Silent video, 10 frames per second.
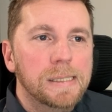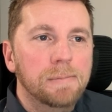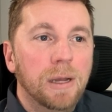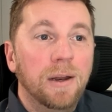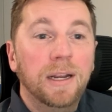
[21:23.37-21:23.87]

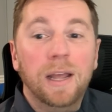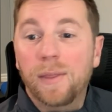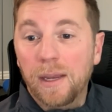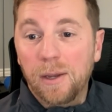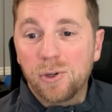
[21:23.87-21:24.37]
And again,
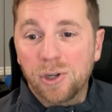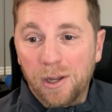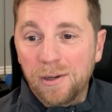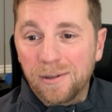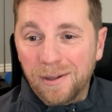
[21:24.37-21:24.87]
thank you,
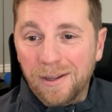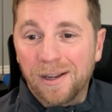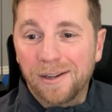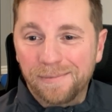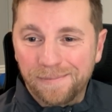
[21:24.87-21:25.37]
John.
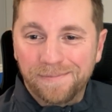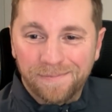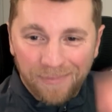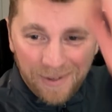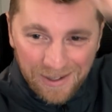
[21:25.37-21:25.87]
I'm
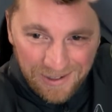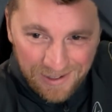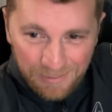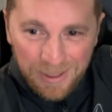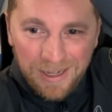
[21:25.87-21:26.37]

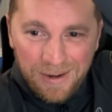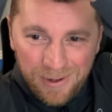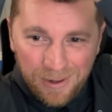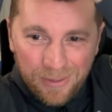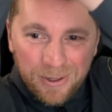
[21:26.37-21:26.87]
going to give you
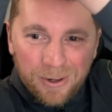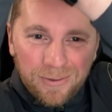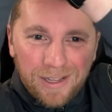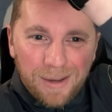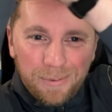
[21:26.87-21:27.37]
another golf
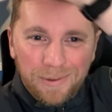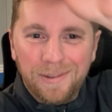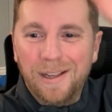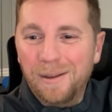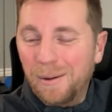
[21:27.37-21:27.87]
clap.
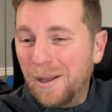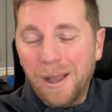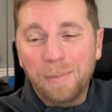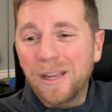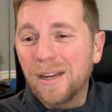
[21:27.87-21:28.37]

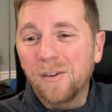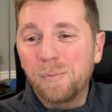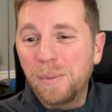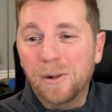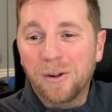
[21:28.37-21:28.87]
I'm going to give
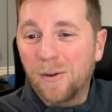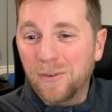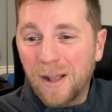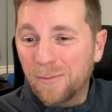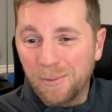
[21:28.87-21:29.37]
people a golf
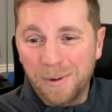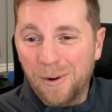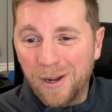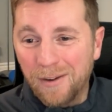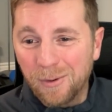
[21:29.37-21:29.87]
clap from now
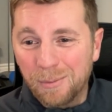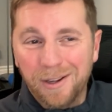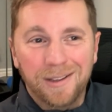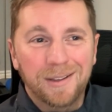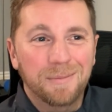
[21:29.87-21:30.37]
on, everybody.
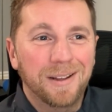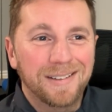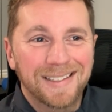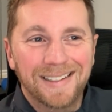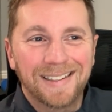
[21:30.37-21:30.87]

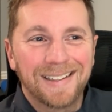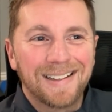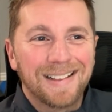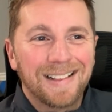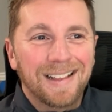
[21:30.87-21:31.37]
But
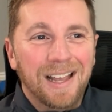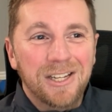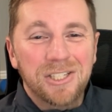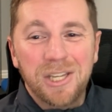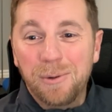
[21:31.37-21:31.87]
I
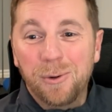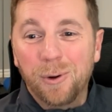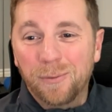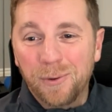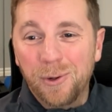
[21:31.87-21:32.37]
just seem to do
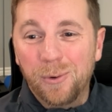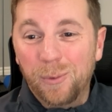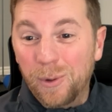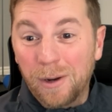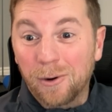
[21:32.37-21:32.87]
it for you
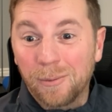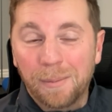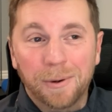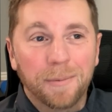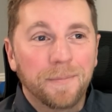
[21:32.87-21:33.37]
when I
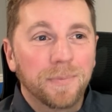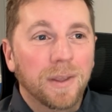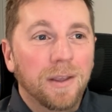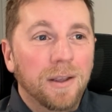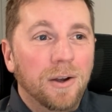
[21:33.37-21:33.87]
remember.
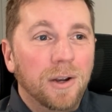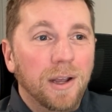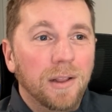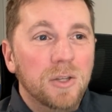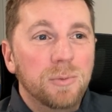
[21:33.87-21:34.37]

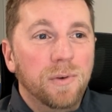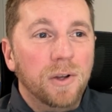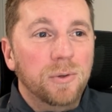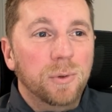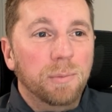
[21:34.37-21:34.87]
Okay, let's move on
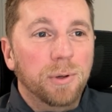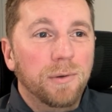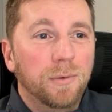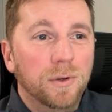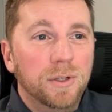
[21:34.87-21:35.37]
to our
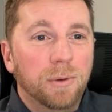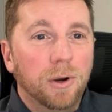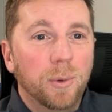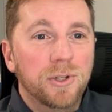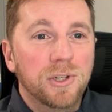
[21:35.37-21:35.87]
preview for
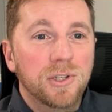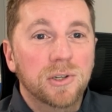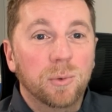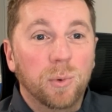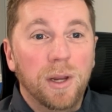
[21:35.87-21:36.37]
tomorrow, which is
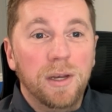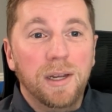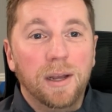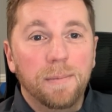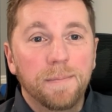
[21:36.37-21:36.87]
Randy
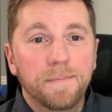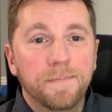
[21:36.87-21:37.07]
M.